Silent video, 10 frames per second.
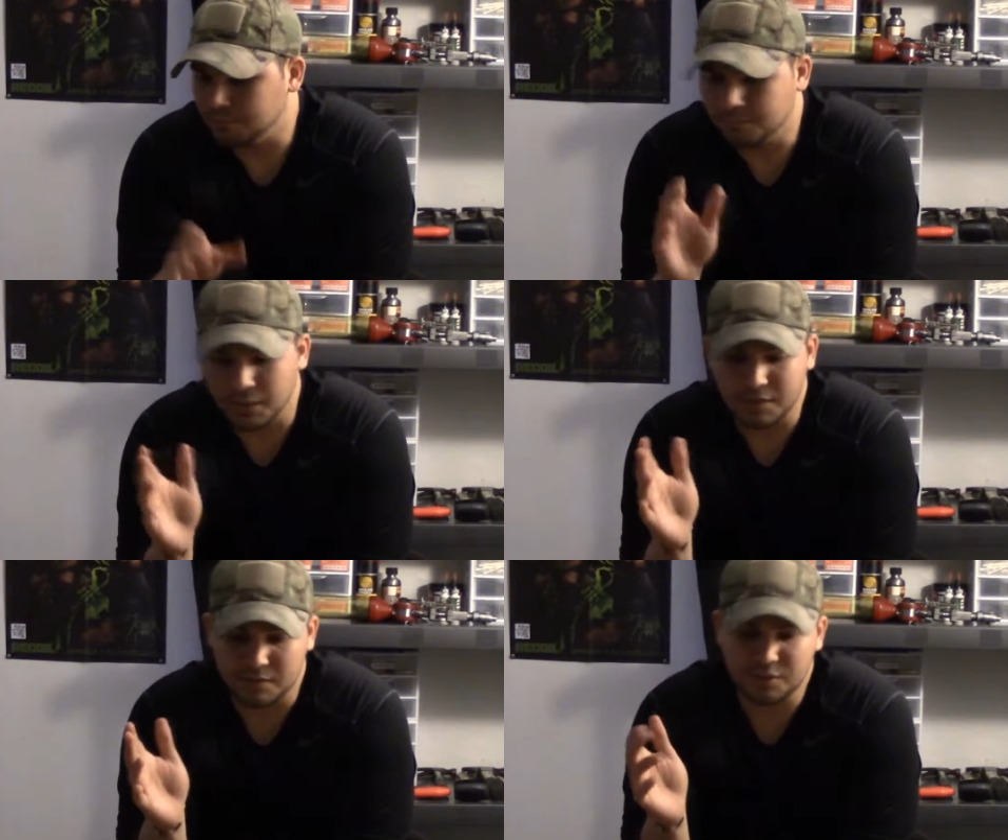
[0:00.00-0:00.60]

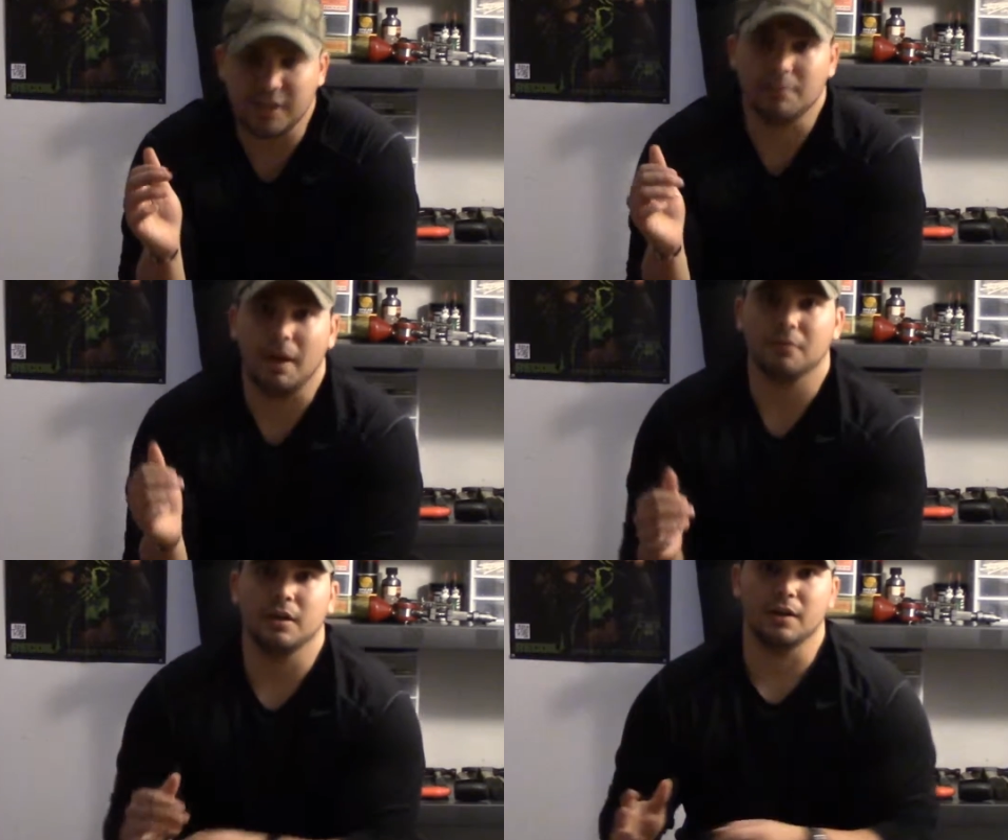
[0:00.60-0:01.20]
But check them
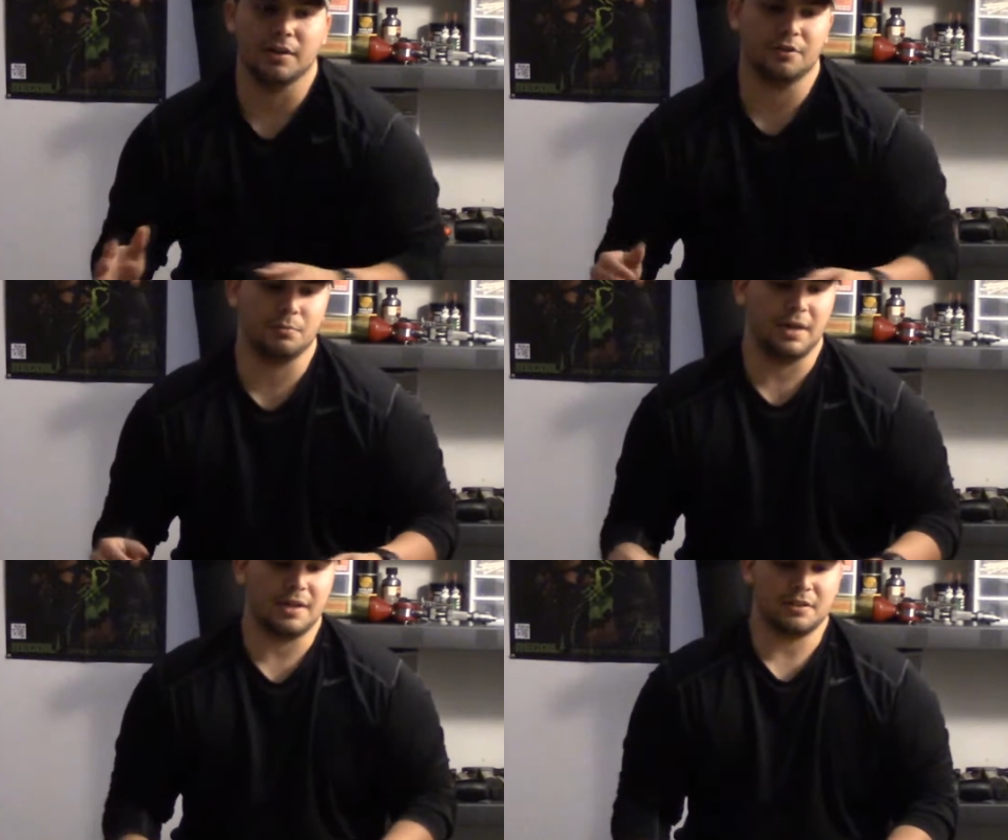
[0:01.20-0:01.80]
out. Good group
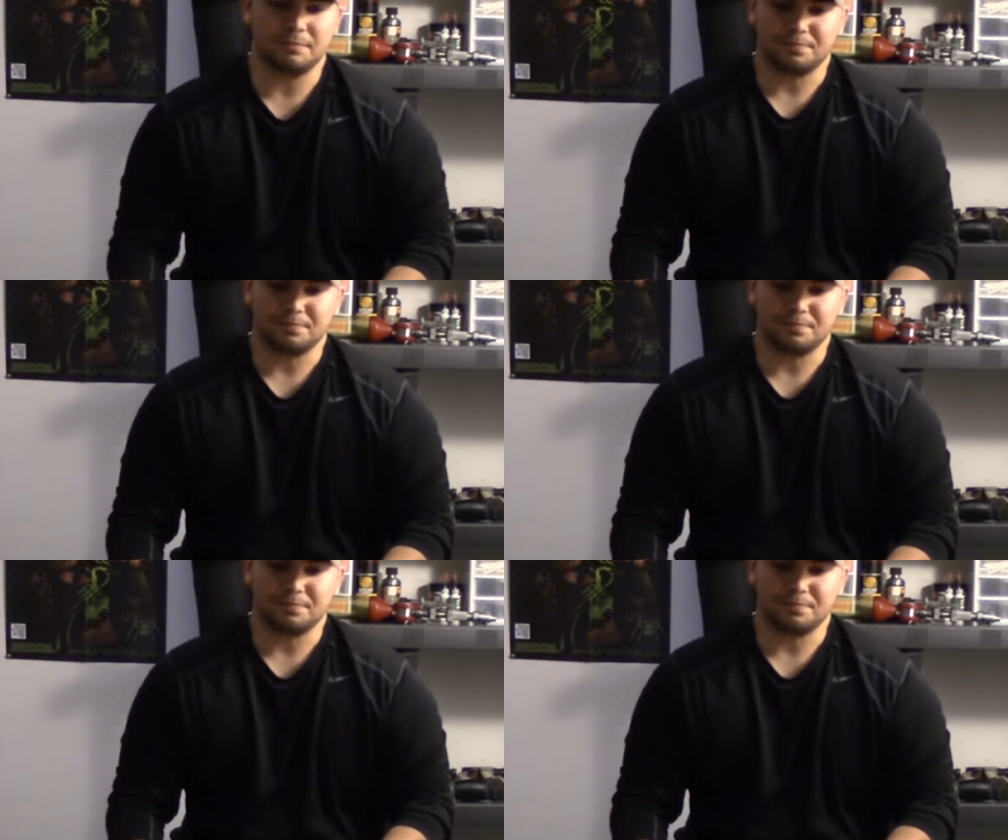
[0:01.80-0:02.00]
of guys.